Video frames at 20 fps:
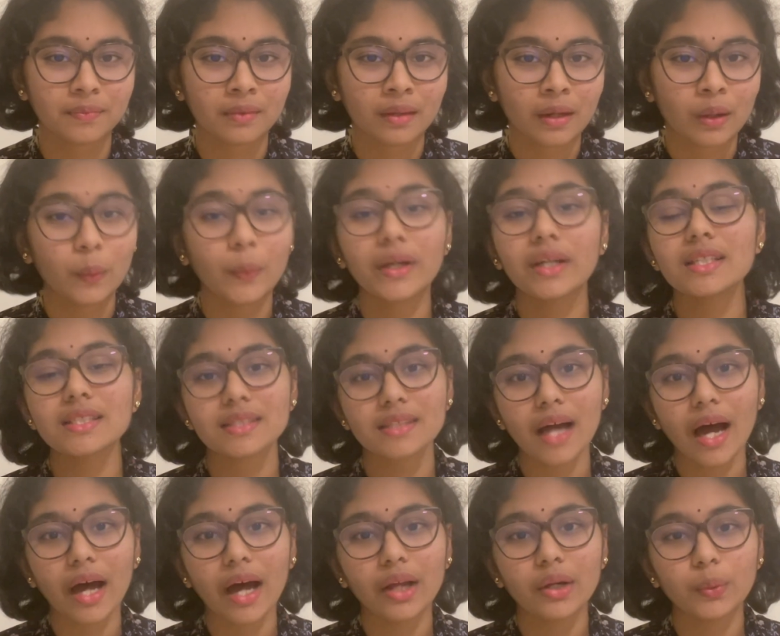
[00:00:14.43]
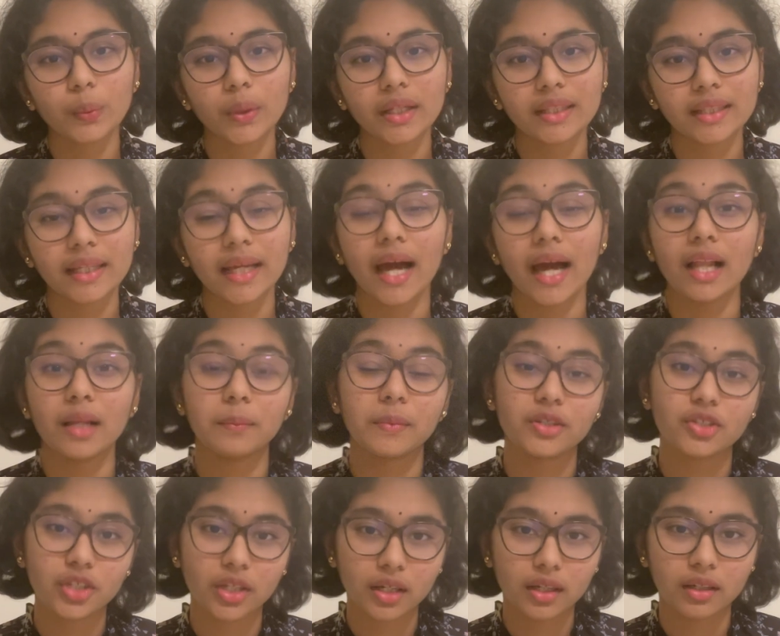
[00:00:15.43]
We're going to start with the
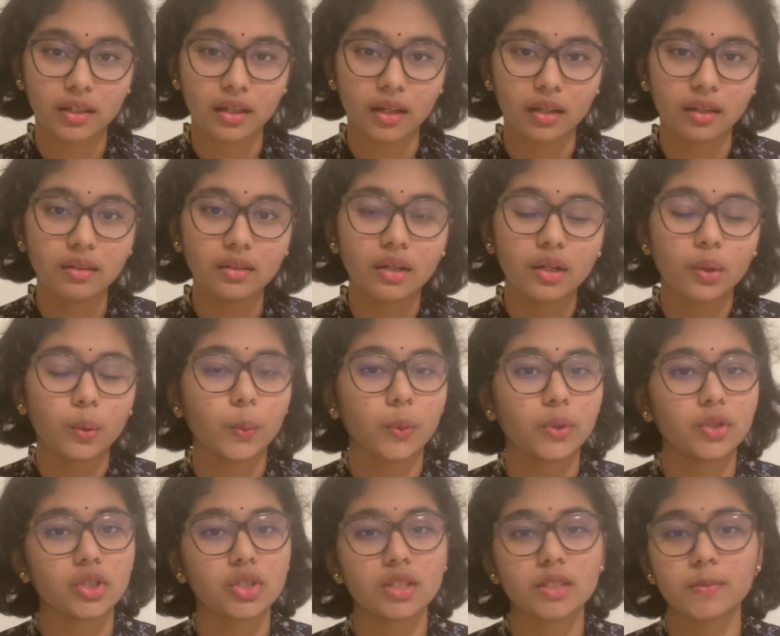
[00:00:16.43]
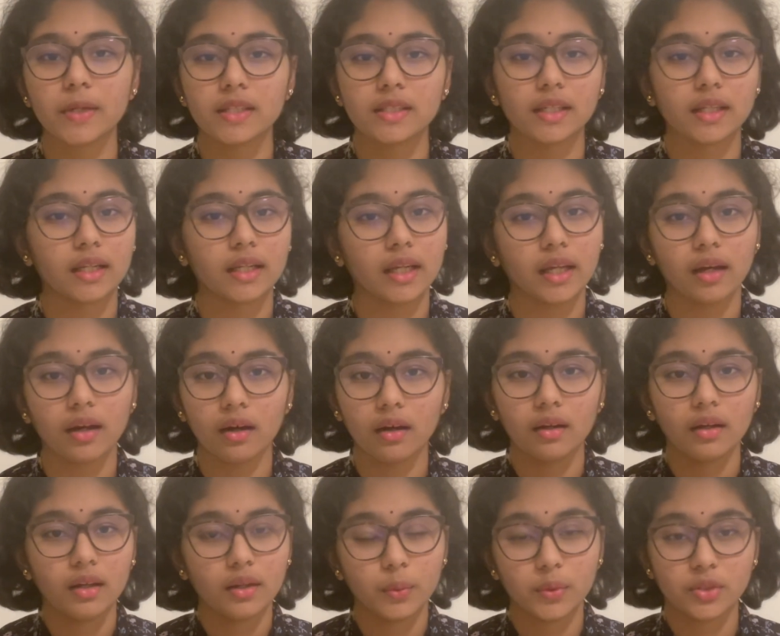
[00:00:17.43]
alimentary canal, which
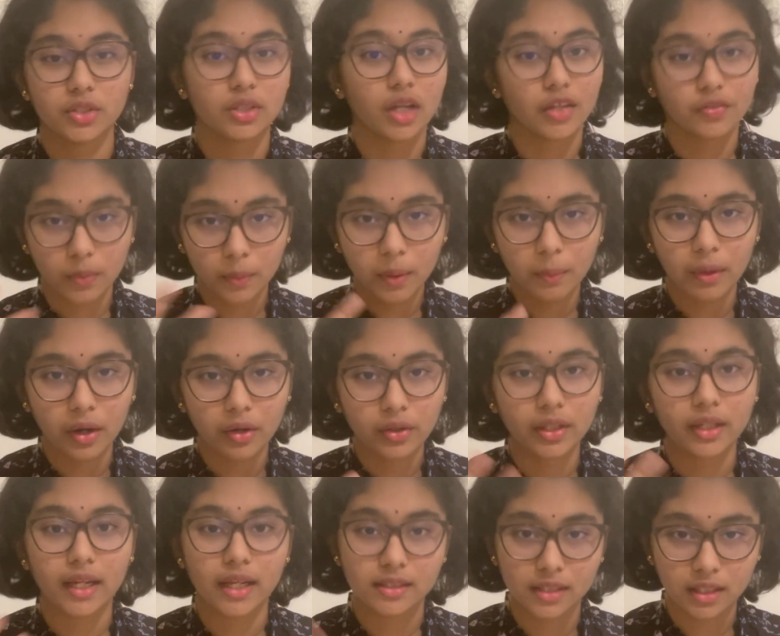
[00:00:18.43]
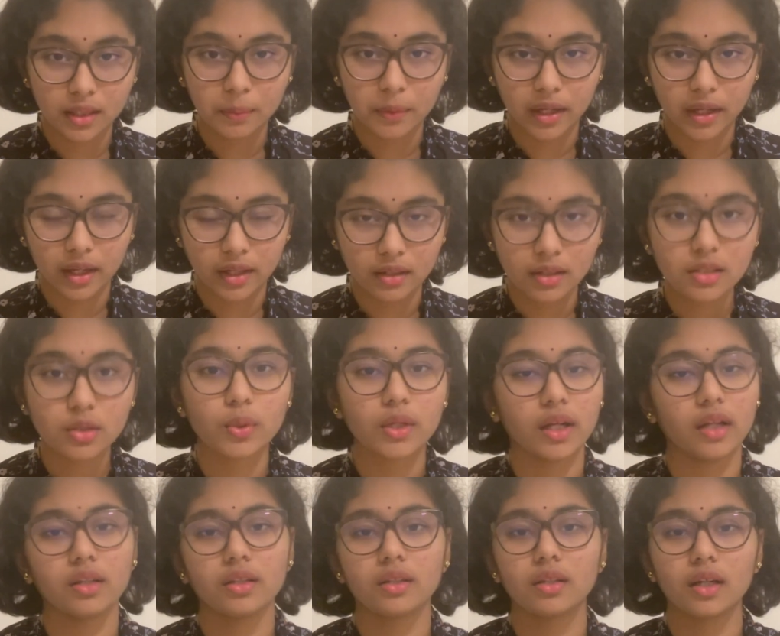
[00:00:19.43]
starts from our mouth and ends at the anus,
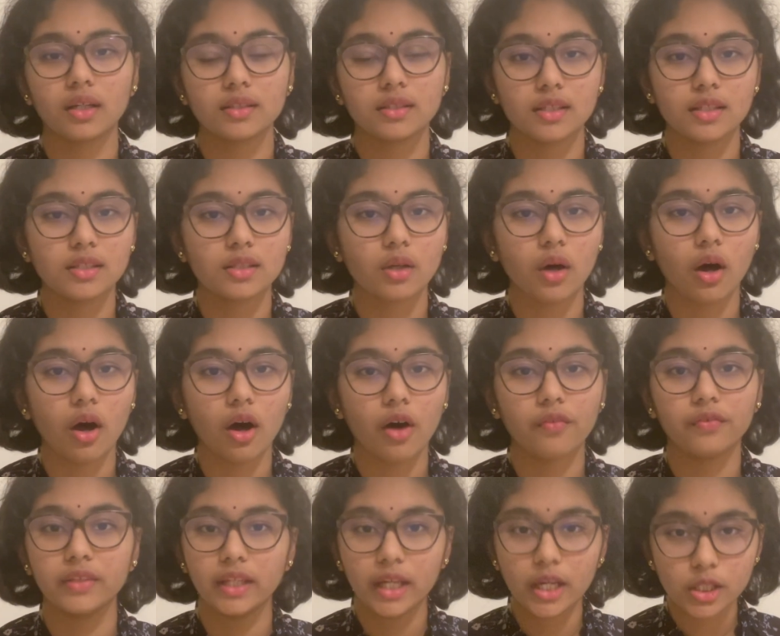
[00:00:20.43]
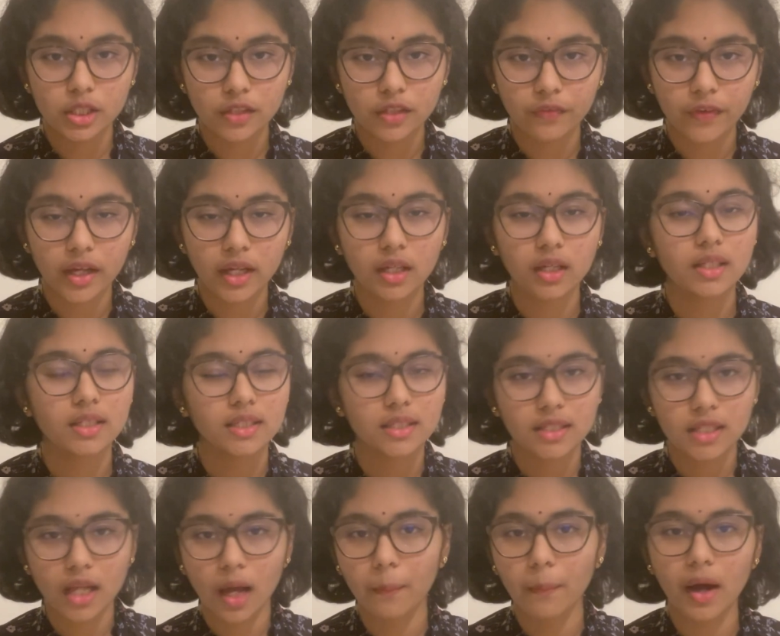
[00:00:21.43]
and it consists of the esophagus,
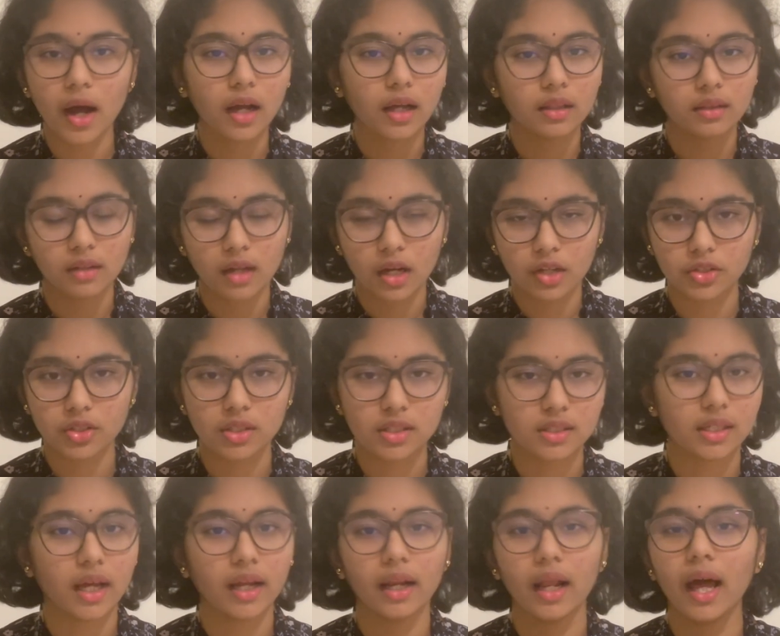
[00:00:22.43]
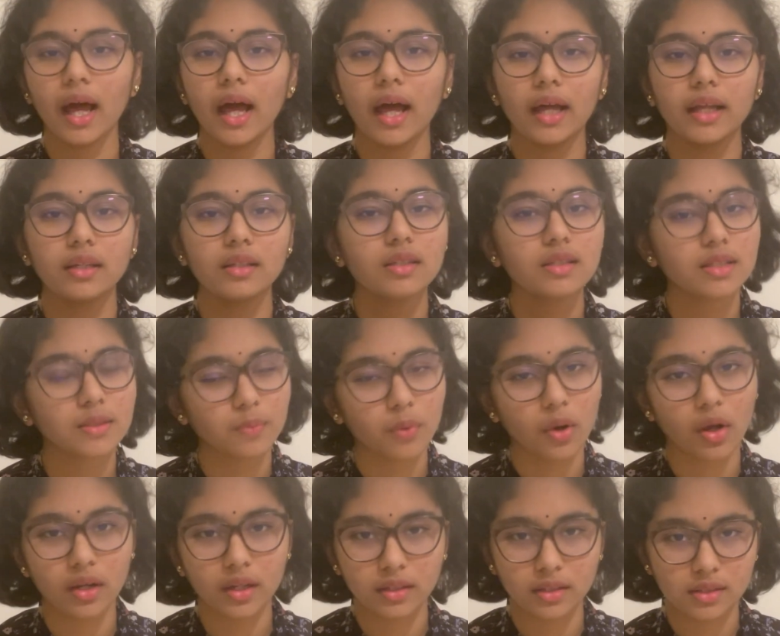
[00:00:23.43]
stomach, large intestine and
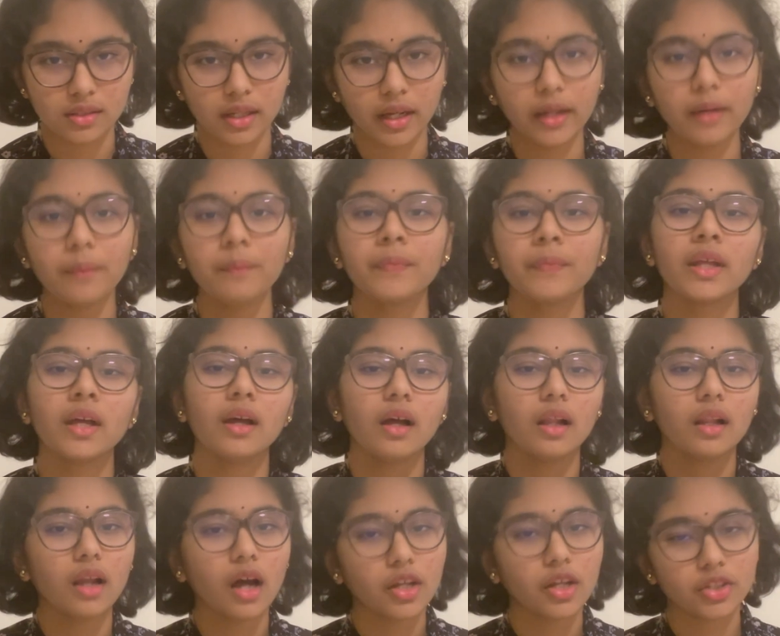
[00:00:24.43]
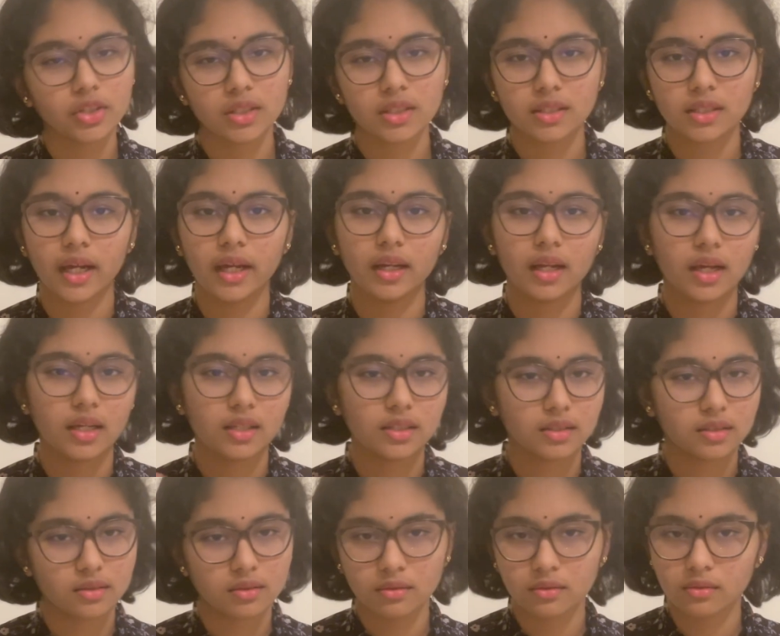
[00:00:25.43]
small intestine. Large intestine
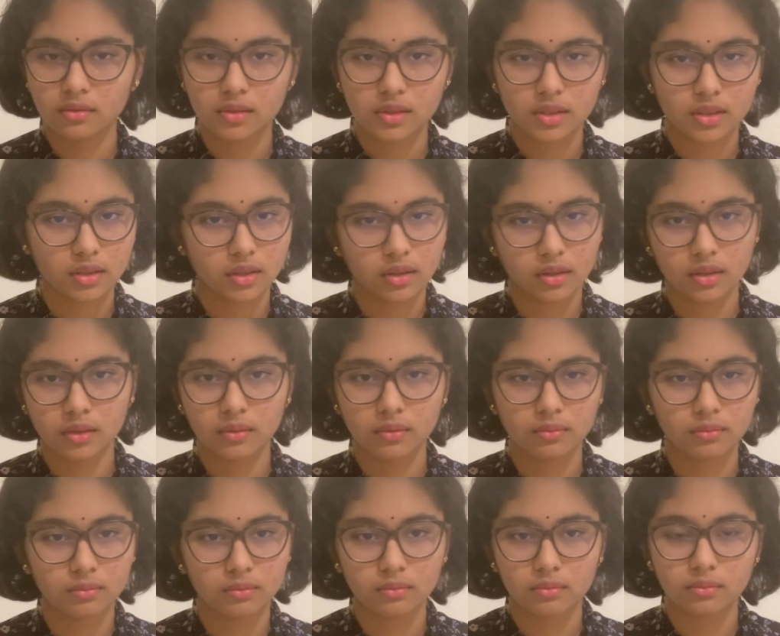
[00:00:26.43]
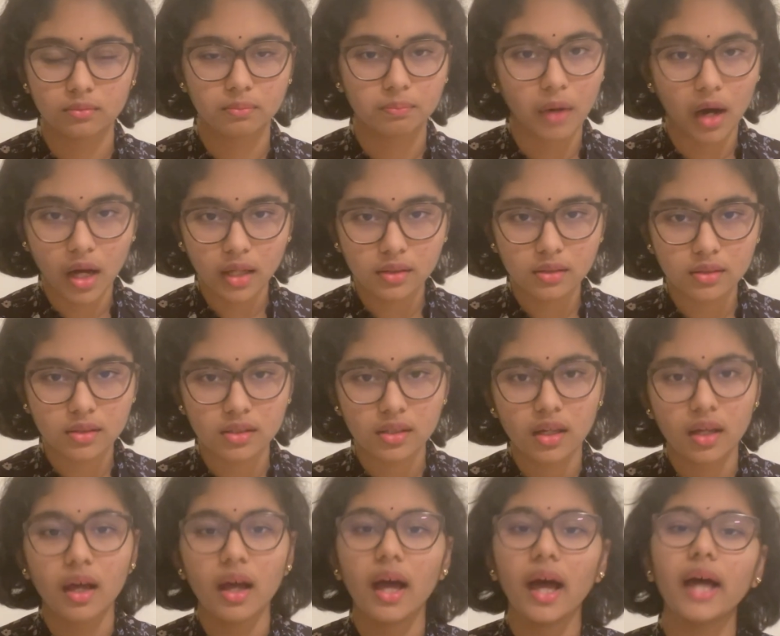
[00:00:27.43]
has certain parts,
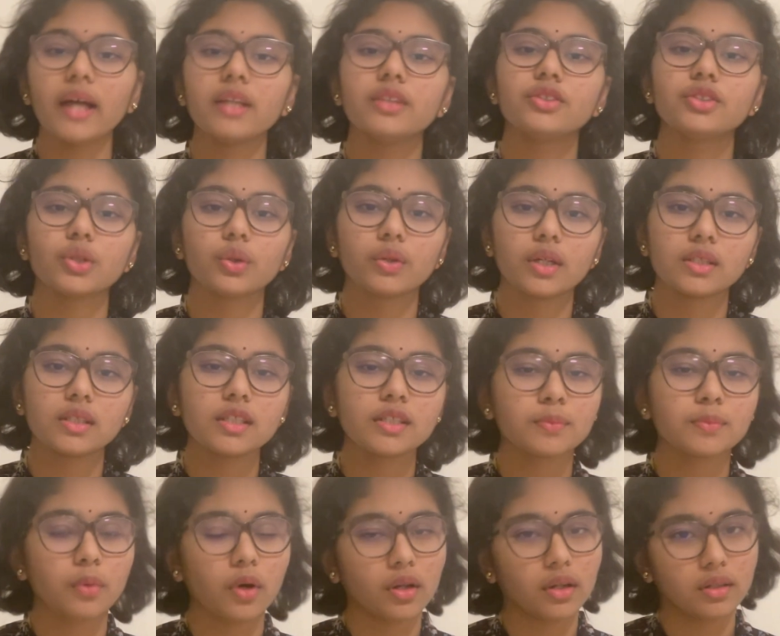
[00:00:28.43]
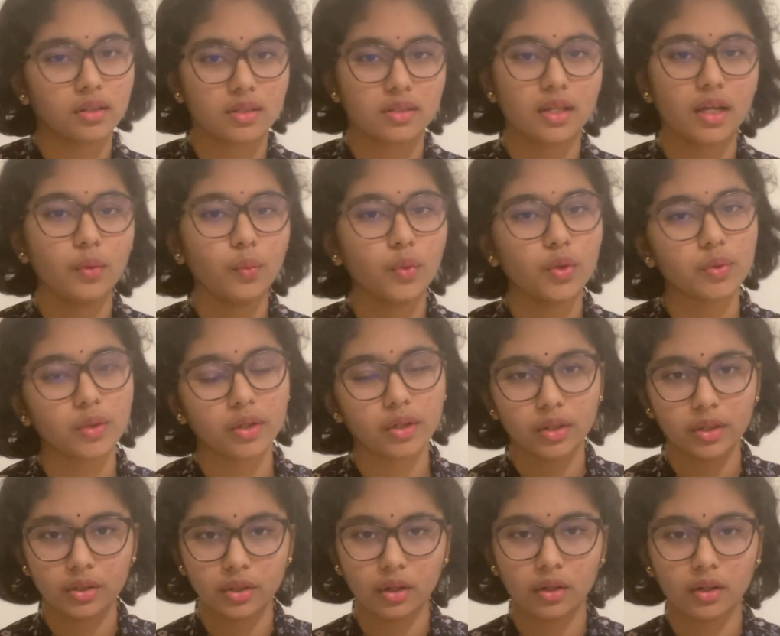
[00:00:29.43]
and so does the small intestine, which we're
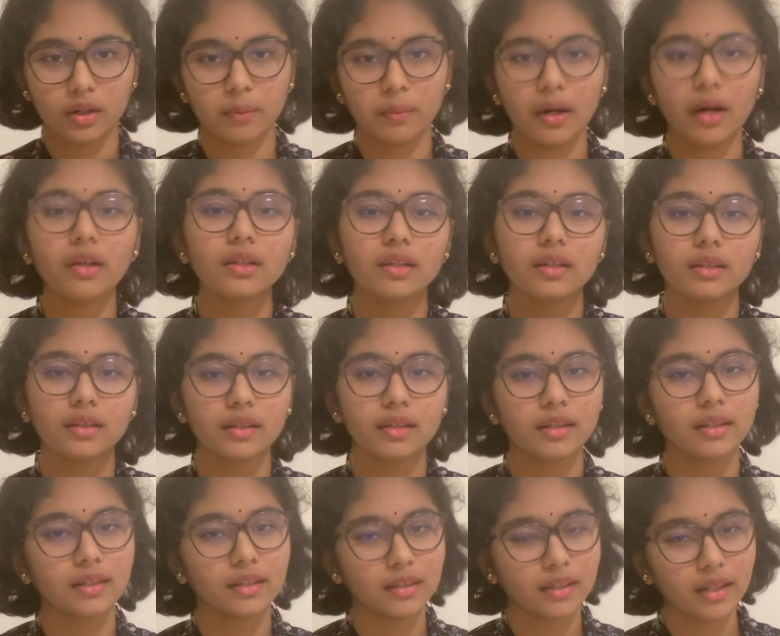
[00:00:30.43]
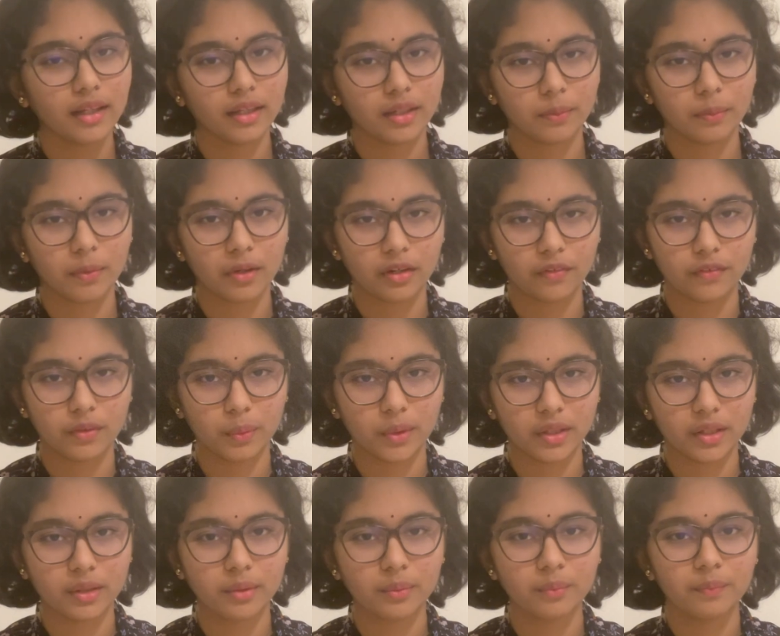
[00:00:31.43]
going to talk about in the later part of the
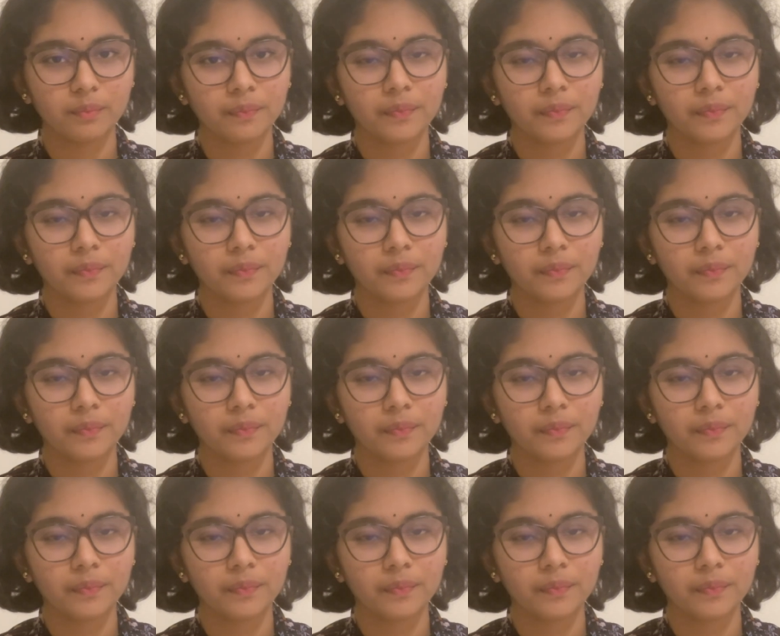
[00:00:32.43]
video.